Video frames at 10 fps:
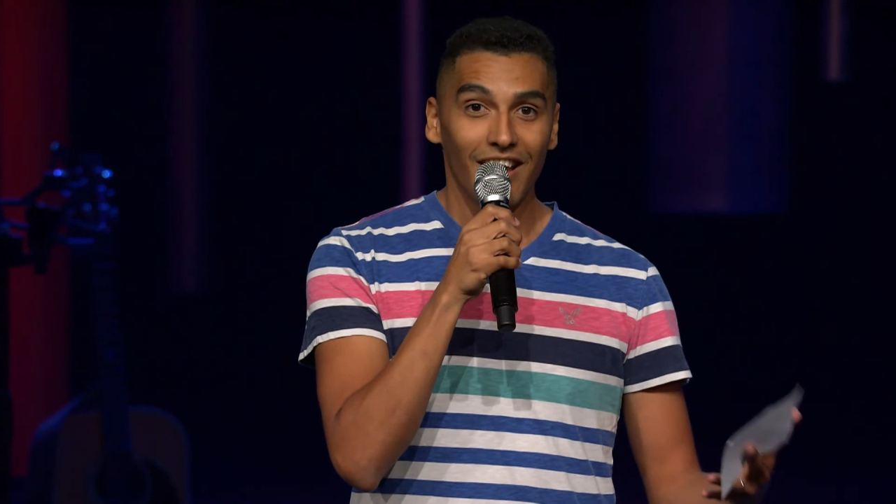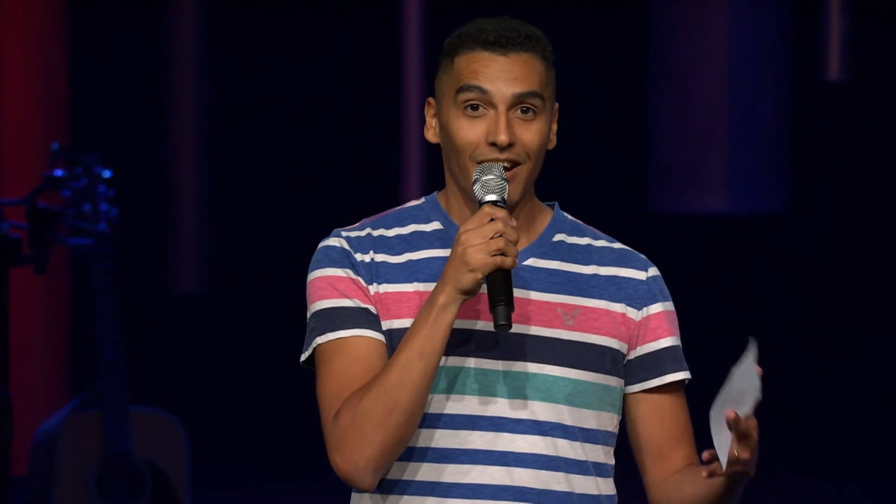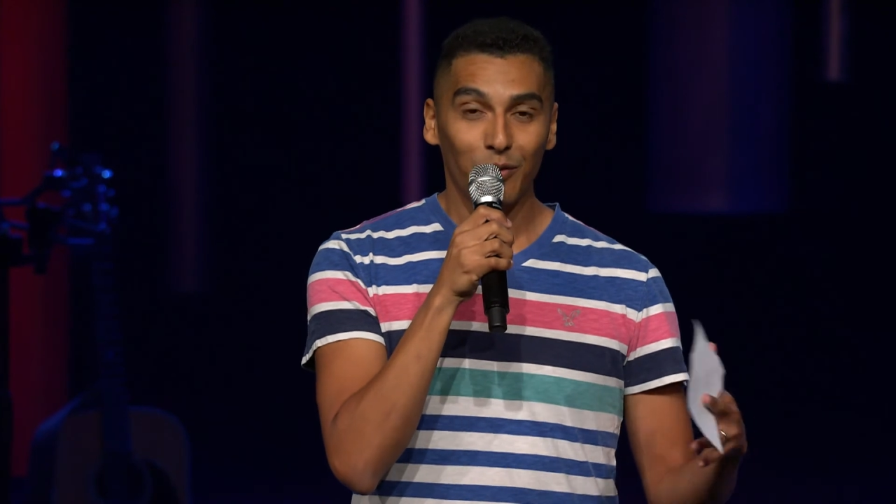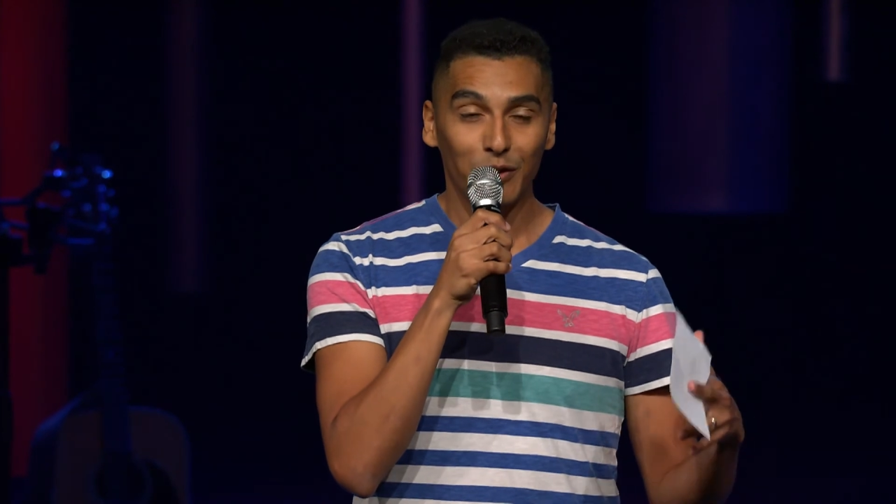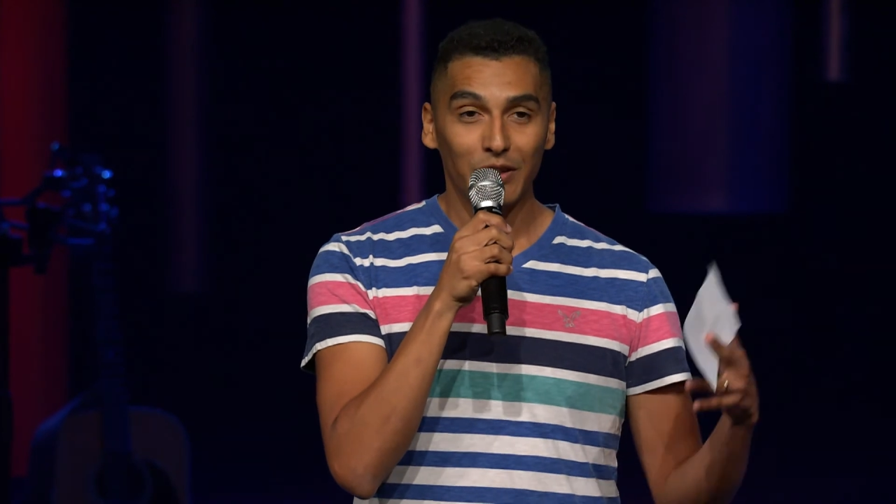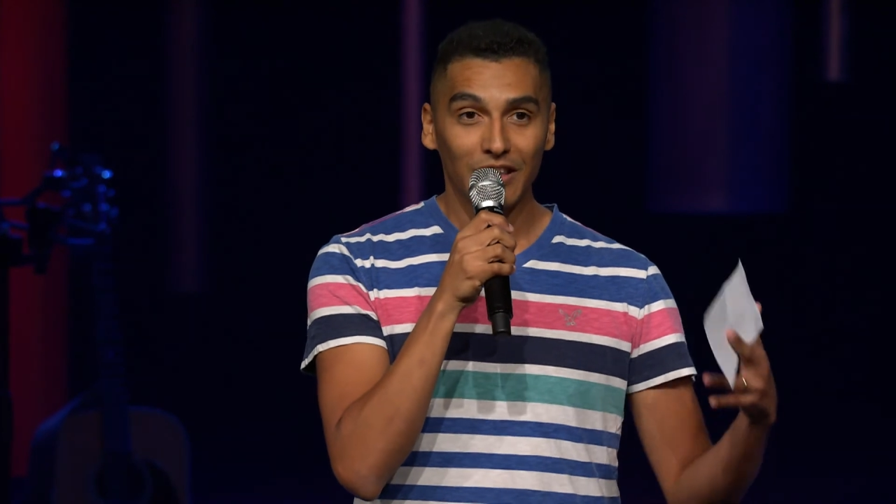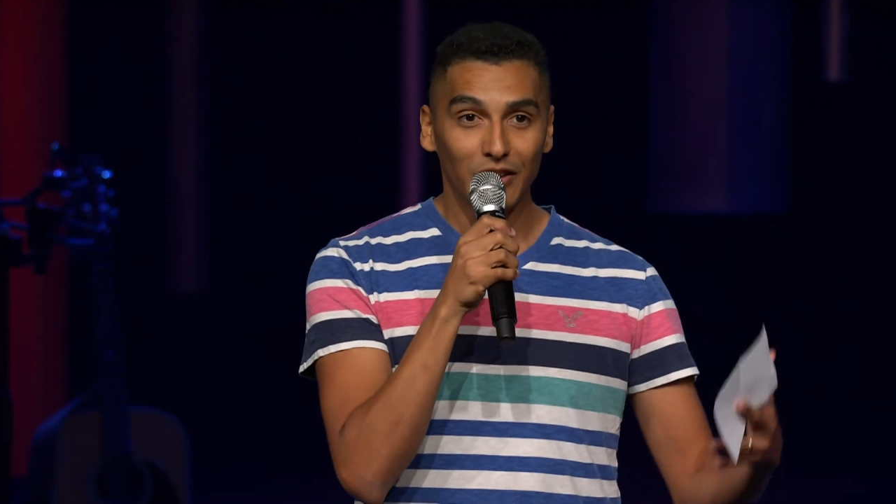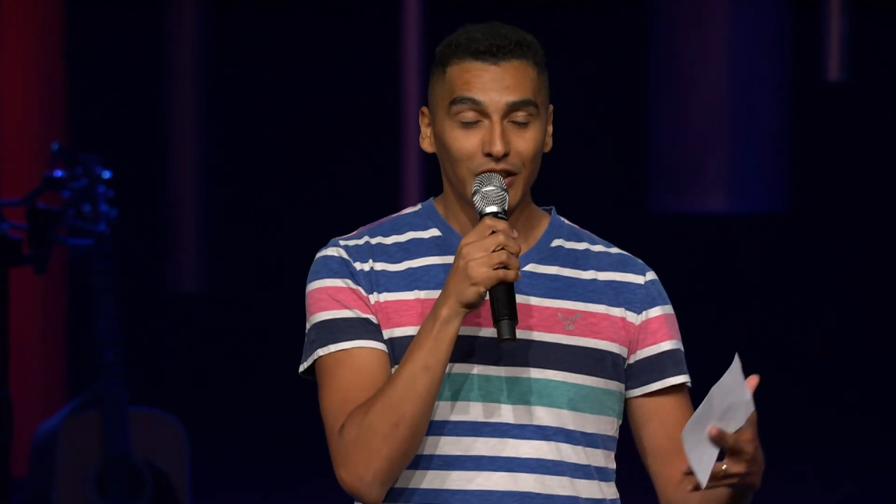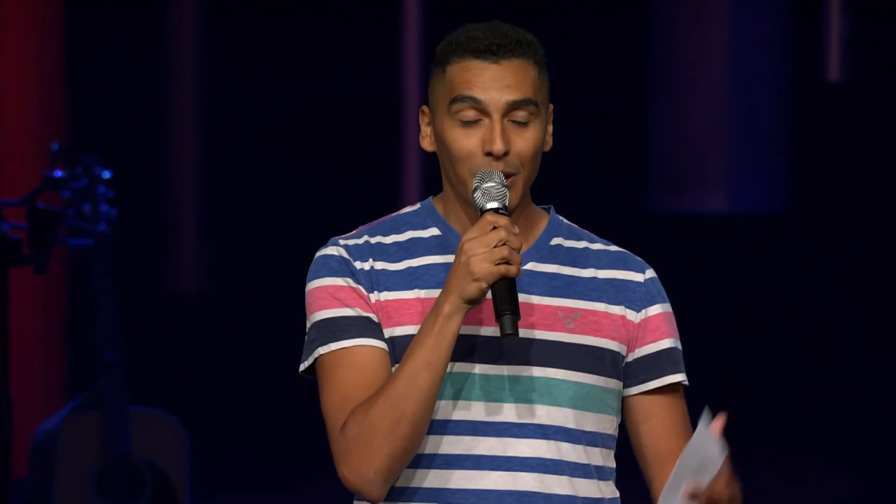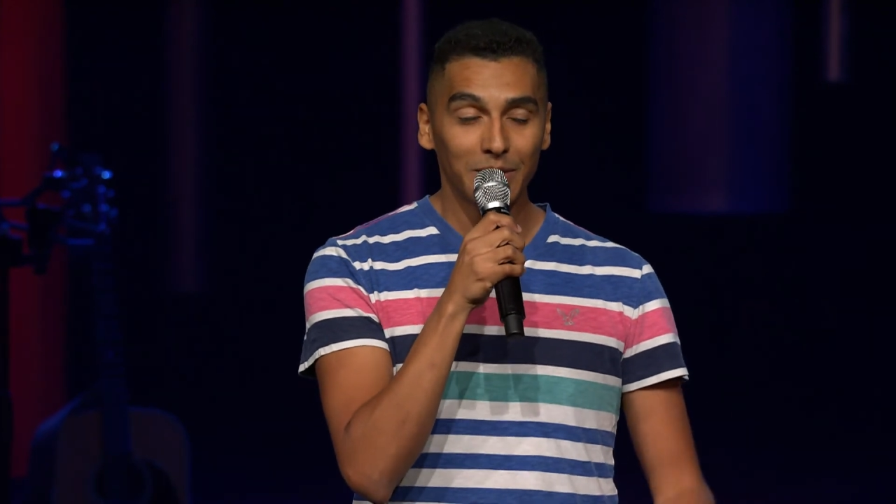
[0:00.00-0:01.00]
where you
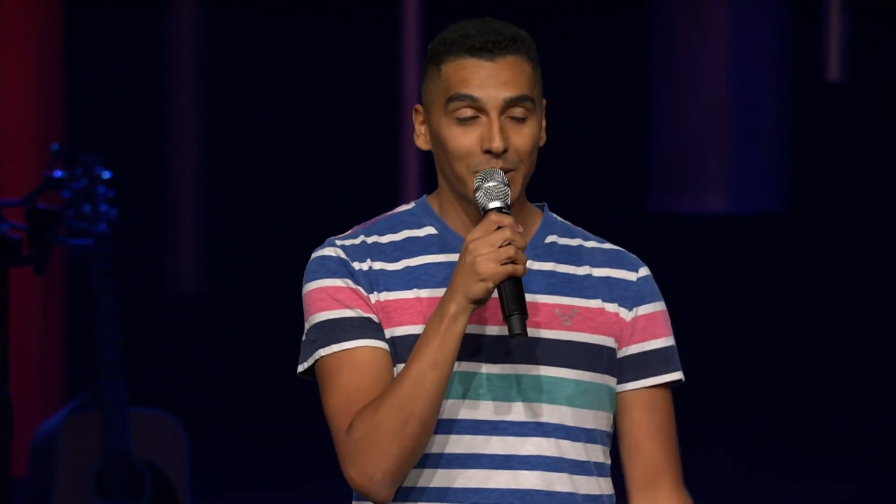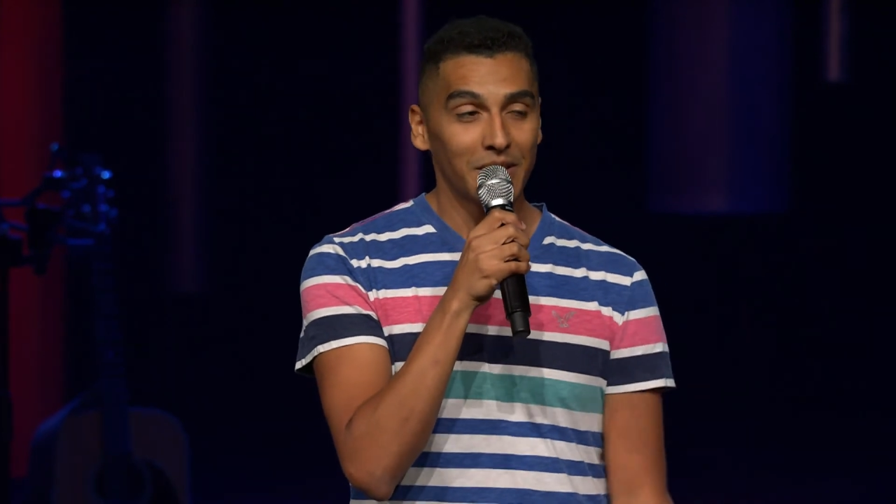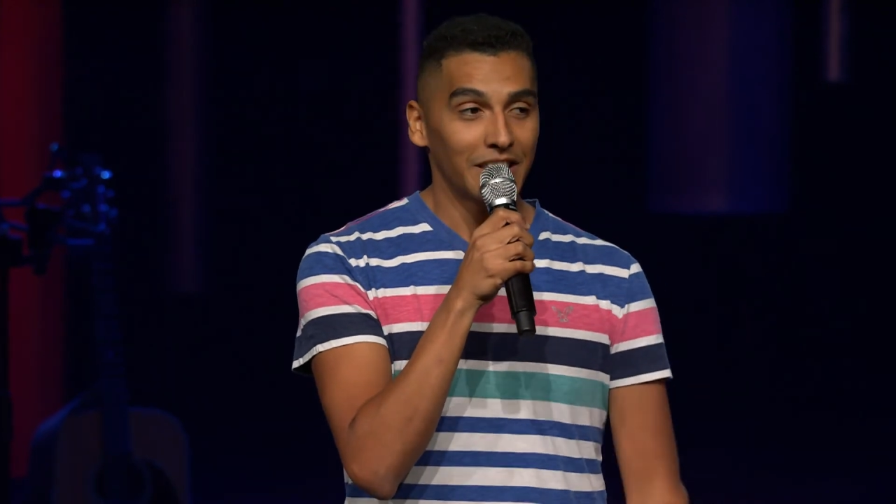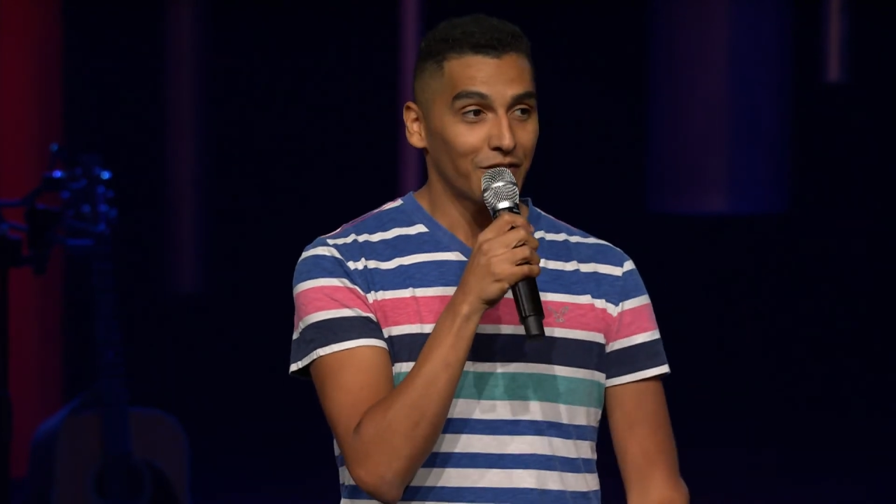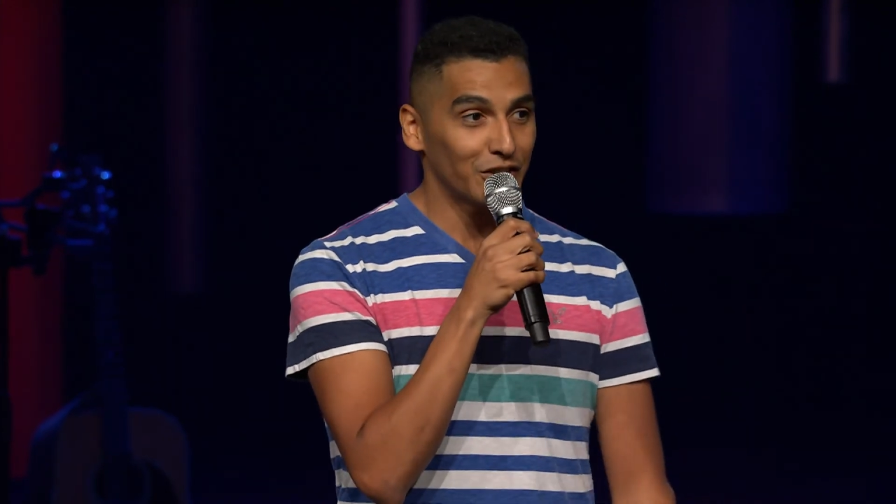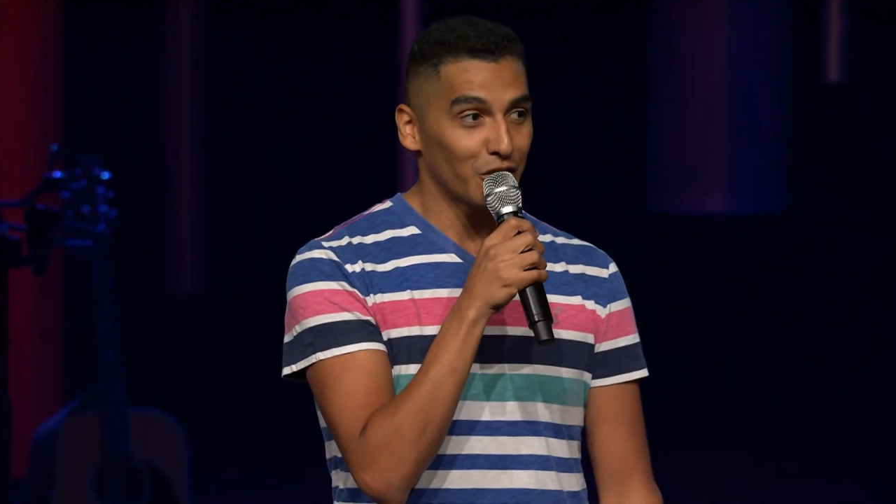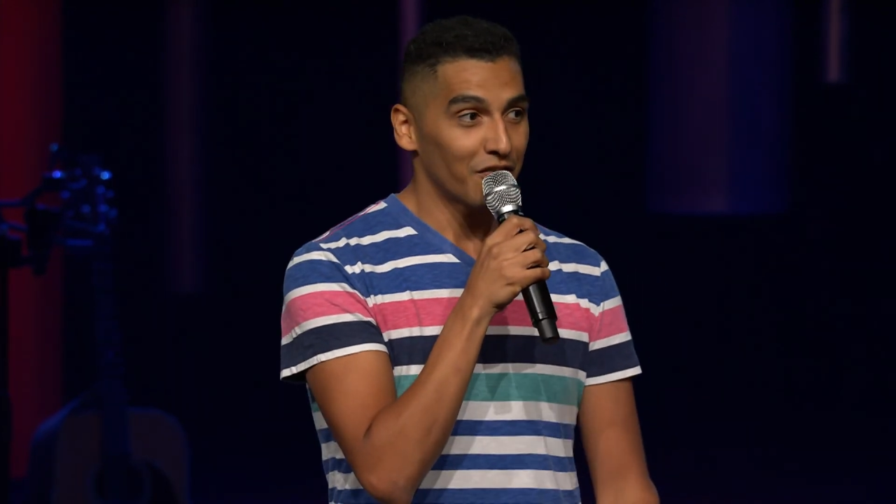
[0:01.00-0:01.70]
can look up some of the different